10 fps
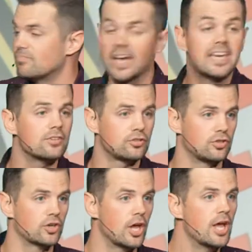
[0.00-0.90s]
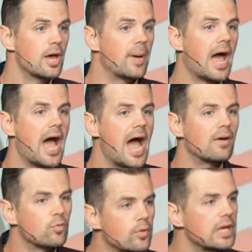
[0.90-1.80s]
My kids are still good. But I
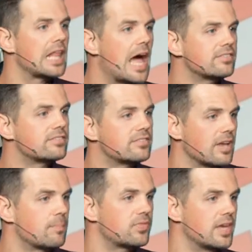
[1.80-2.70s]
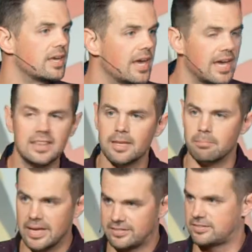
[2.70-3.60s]
realized something in the
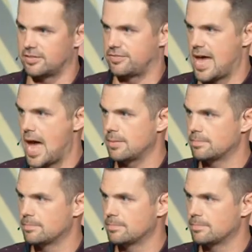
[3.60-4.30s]
midst of that,